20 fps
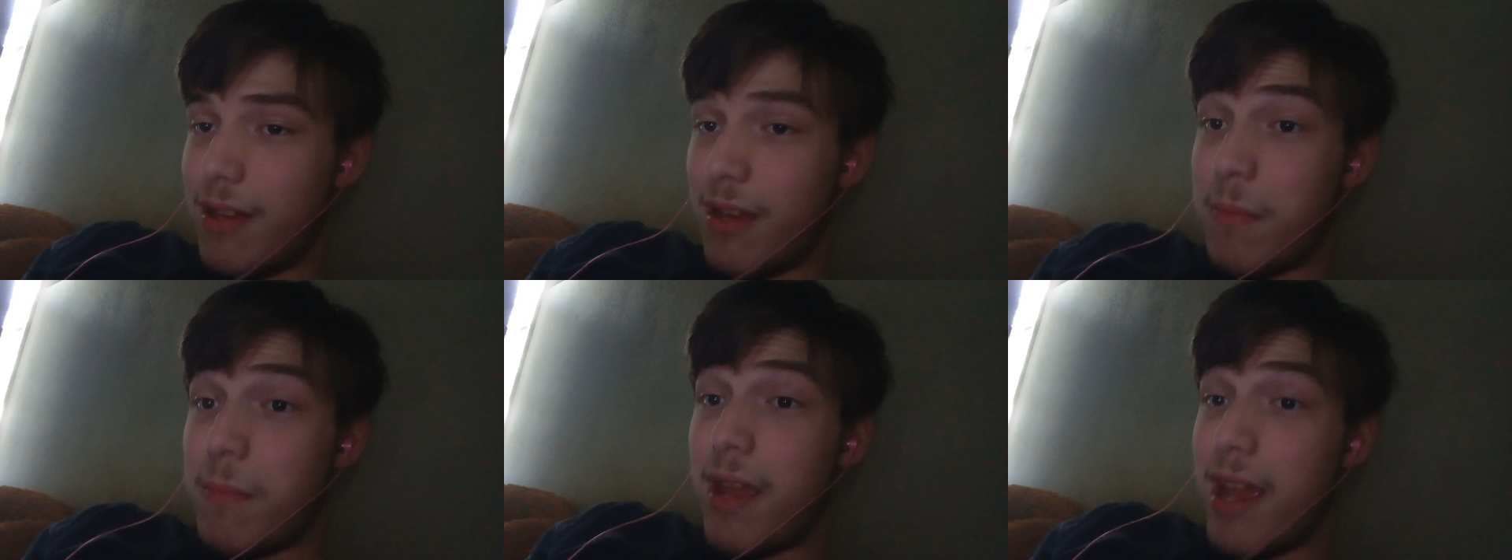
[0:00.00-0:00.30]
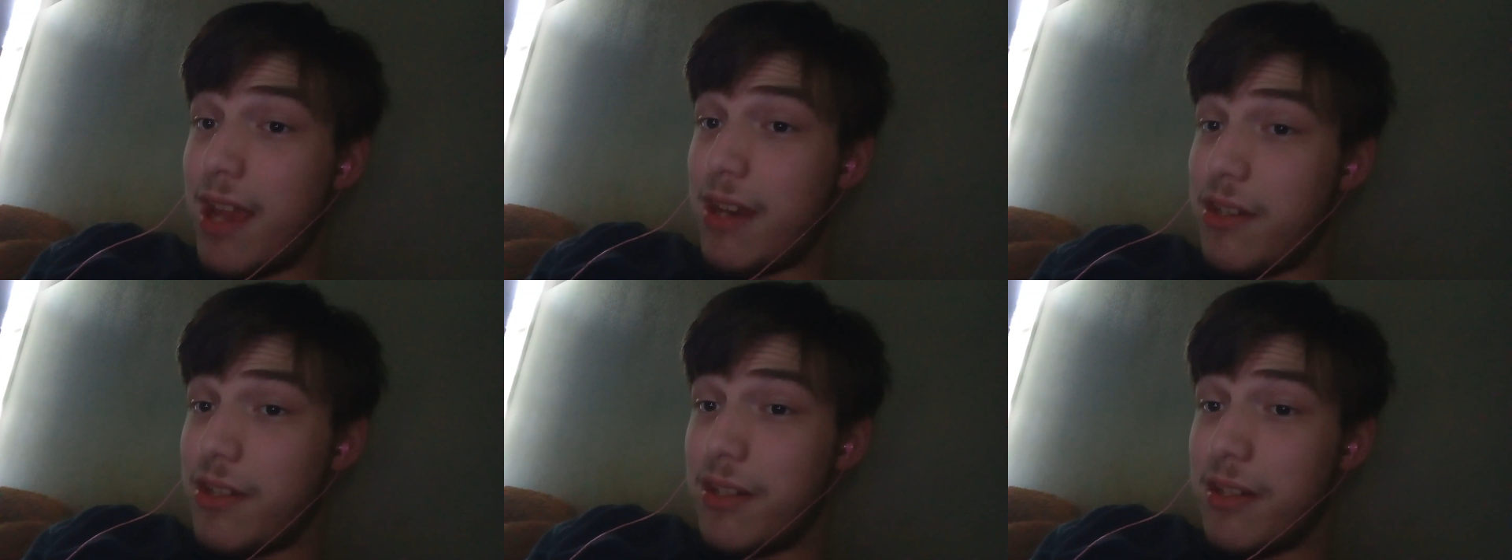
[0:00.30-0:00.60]

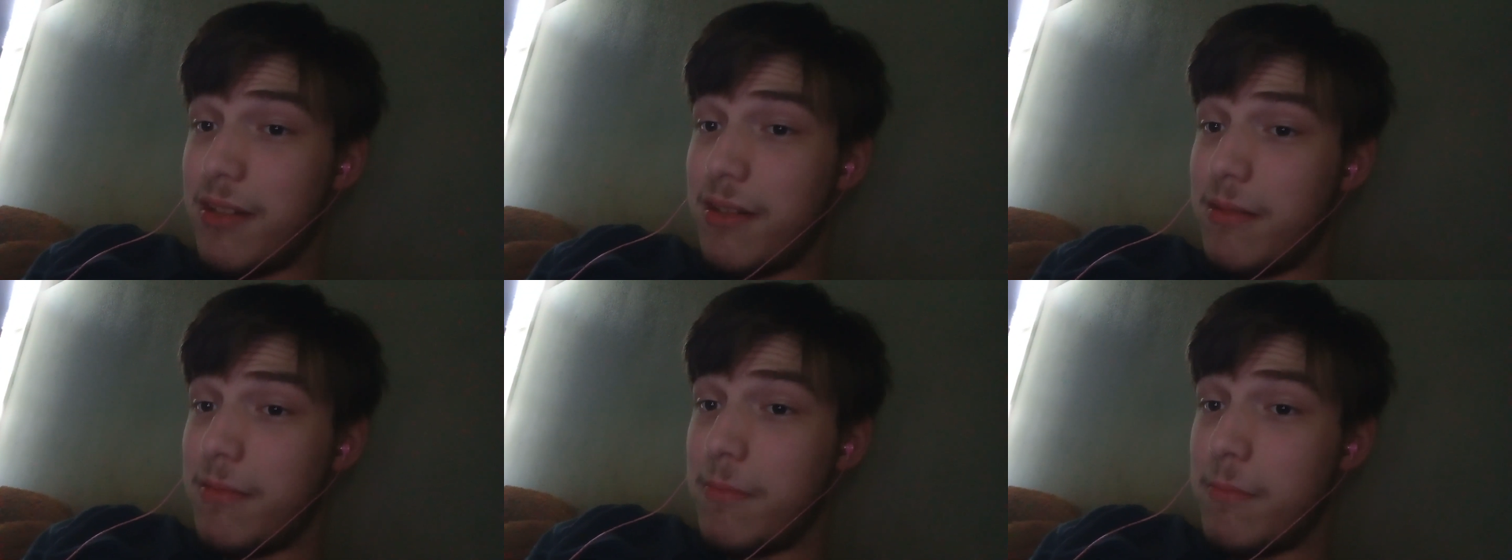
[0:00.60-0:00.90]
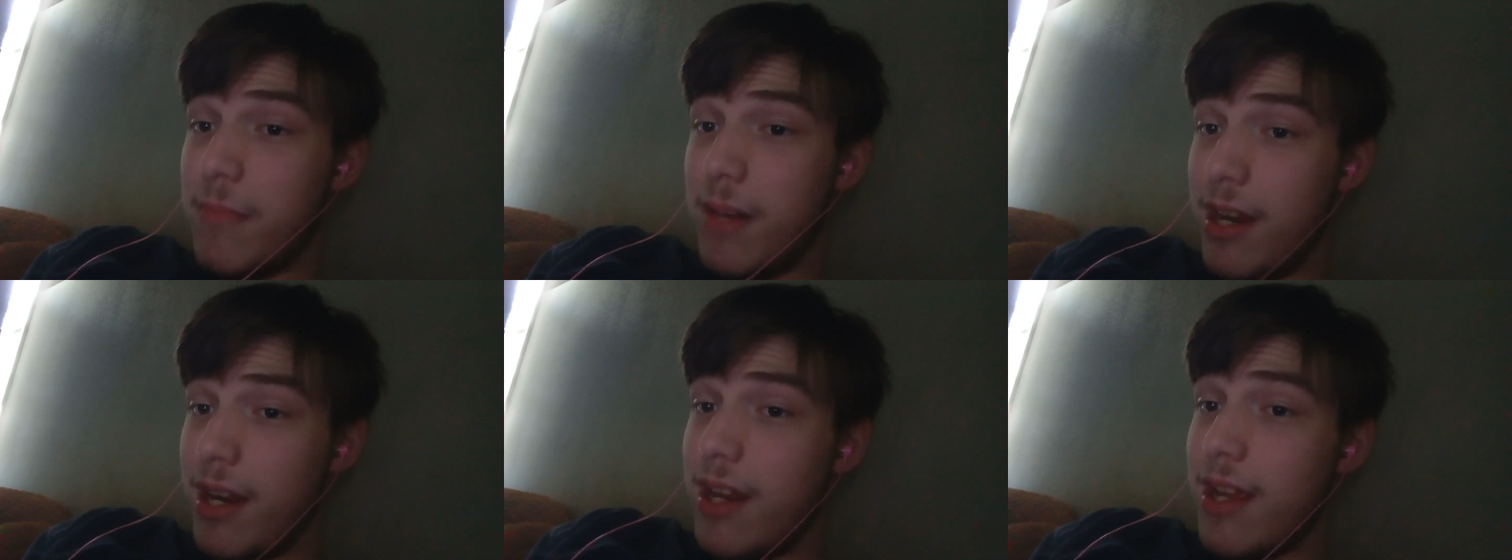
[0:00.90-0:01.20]
Imagine
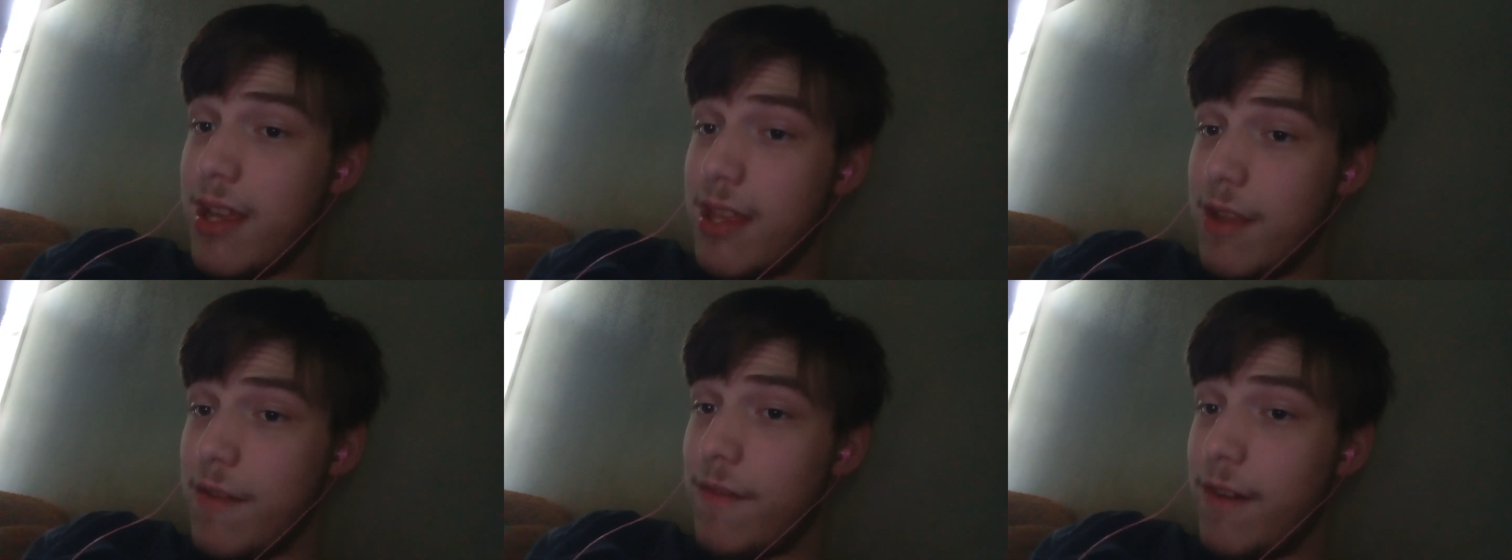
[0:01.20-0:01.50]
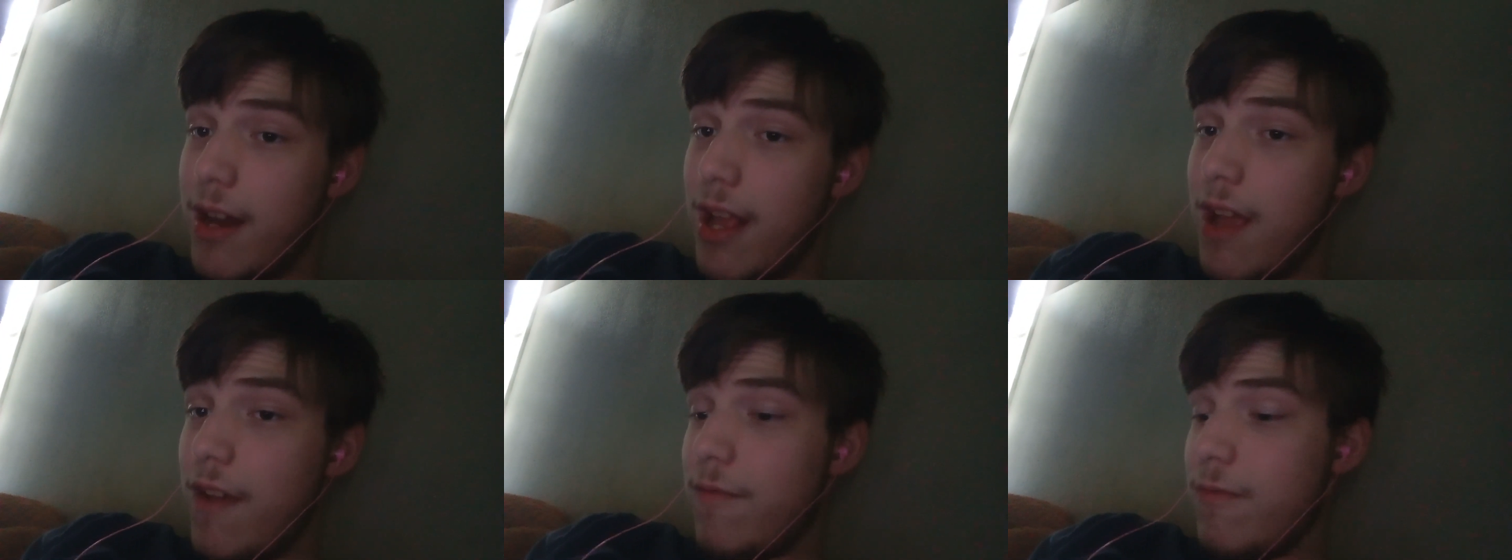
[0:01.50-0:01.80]
me in the
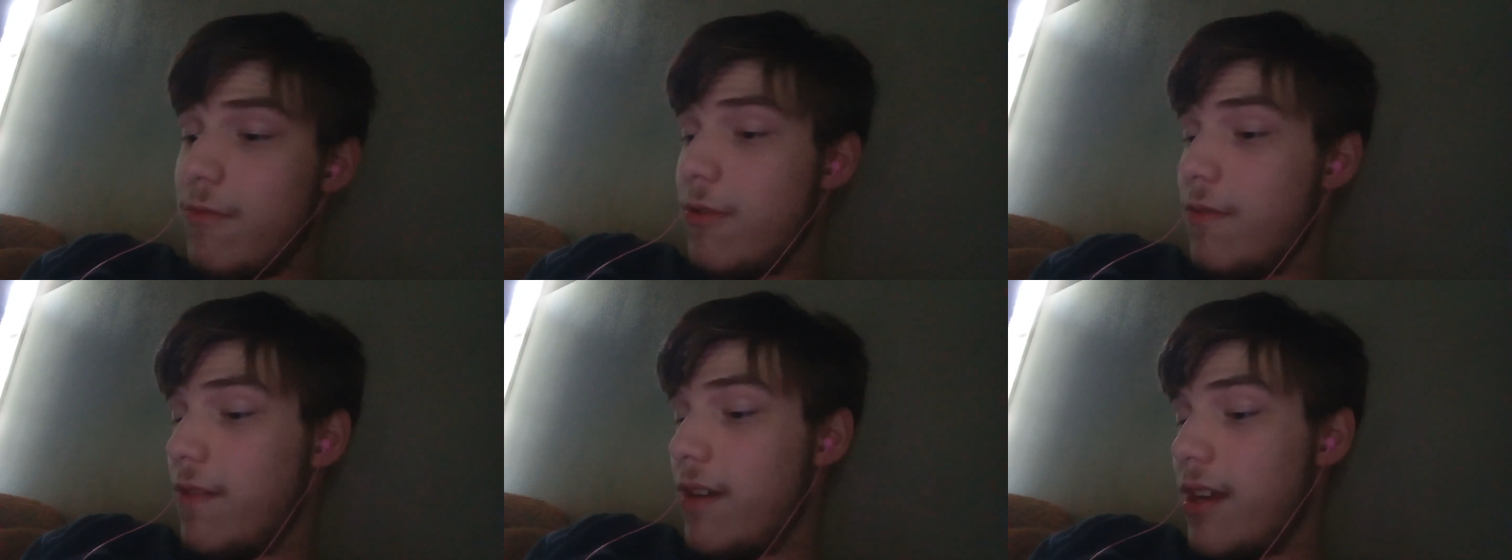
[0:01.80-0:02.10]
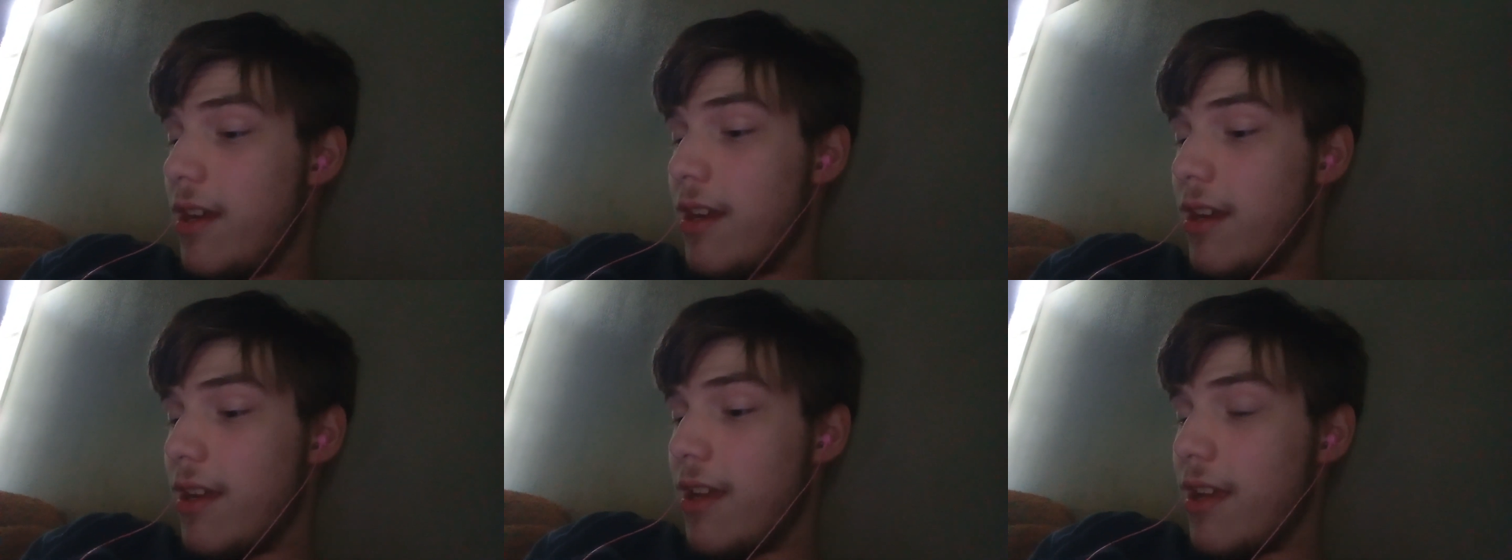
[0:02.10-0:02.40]
FNAF
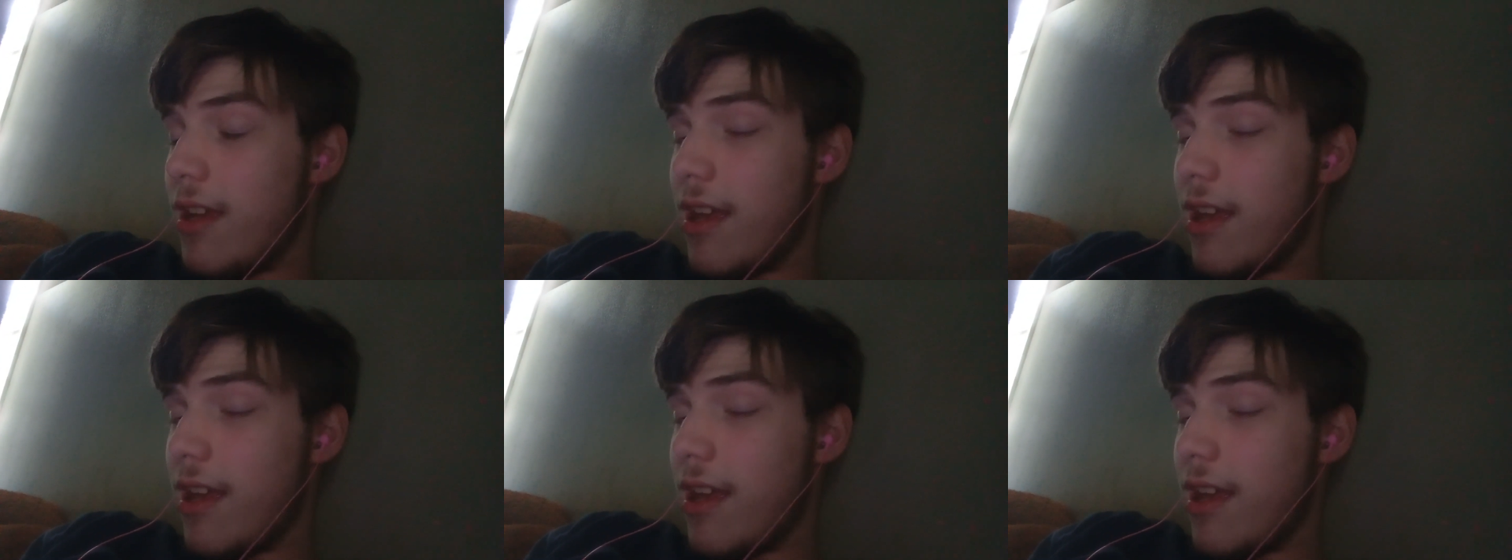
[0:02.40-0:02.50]
movie.